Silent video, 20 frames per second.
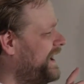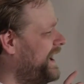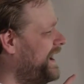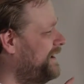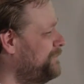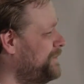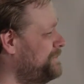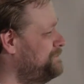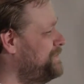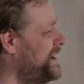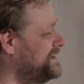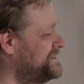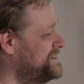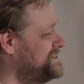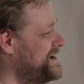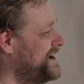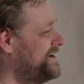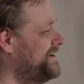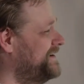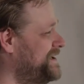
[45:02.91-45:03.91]
I went back
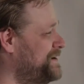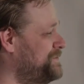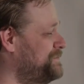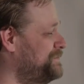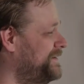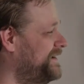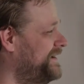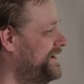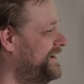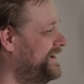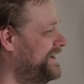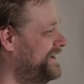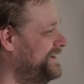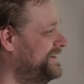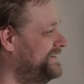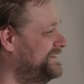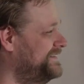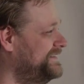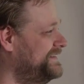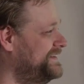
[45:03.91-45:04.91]
to check on him
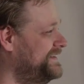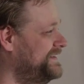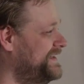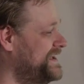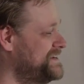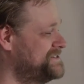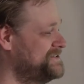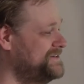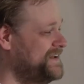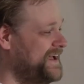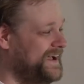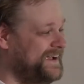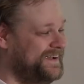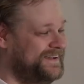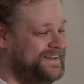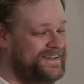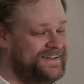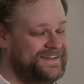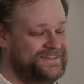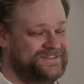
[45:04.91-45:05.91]
uh,
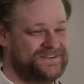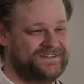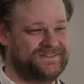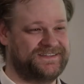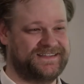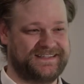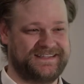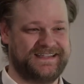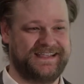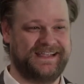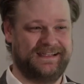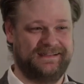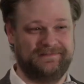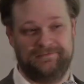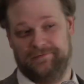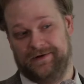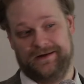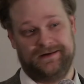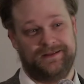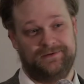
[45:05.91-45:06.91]
yesterday just to see
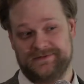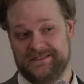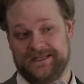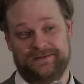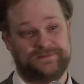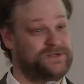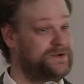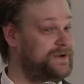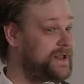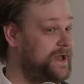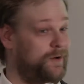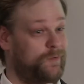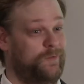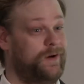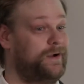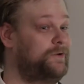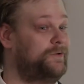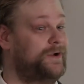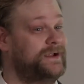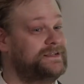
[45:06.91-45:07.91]
what he was up to now,
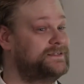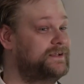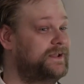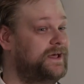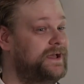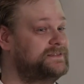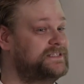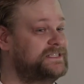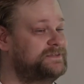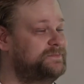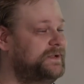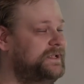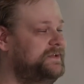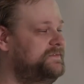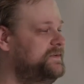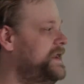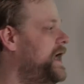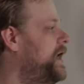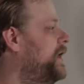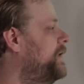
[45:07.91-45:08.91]
what crazy lies he's
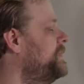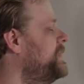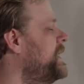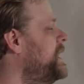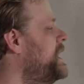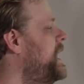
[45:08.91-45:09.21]
believing now.